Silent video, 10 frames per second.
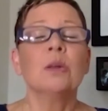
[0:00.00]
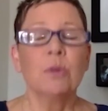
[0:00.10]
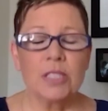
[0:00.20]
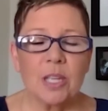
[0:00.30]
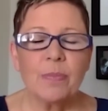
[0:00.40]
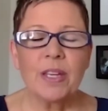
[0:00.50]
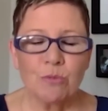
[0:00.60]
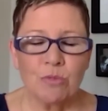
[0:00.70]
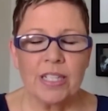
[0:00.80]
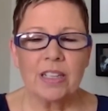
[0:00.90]
when
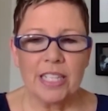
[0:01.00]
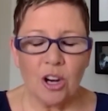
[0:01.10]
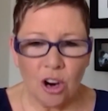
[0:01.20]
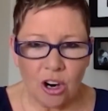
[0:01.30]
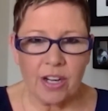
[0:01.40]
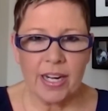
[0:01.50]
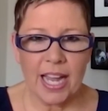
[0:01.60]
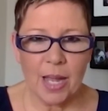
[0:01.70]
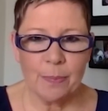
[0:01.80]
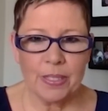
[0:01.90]
something really hard
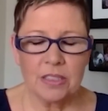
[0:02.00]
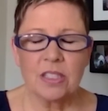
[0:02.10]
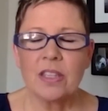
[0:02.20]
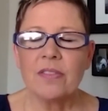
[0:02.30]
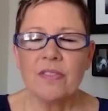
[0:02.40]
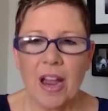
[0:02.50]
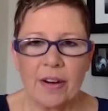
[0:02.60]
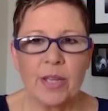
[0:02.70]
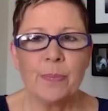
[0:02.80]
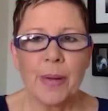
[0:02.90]
happens, the
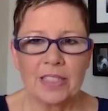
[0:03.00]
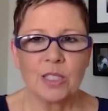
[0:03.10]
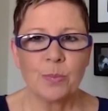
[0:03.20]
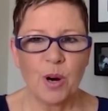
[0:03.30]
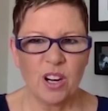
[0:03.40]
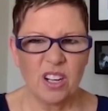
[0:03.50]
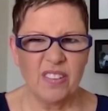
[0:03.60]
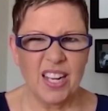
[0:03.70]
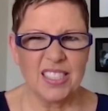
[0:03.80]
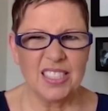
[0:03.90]
very best part of
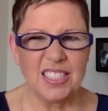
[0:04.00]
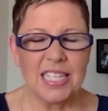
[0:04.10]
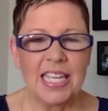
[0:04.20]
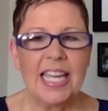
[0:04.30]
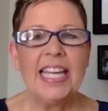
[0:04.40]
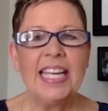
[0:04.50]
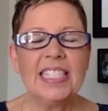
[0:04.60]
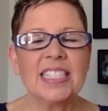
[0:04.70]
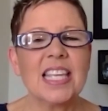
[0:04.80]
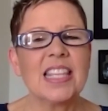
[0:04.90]
us
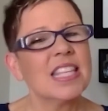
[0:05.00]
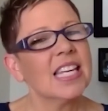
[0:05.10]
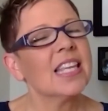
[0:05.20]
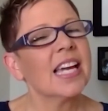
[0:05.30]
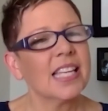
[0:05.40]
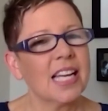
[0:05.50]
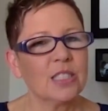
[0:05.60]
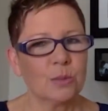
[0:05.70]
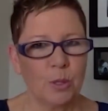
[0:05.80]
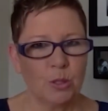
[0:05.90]
is the thing that
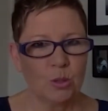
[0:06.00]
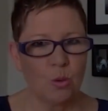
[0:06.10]
gets most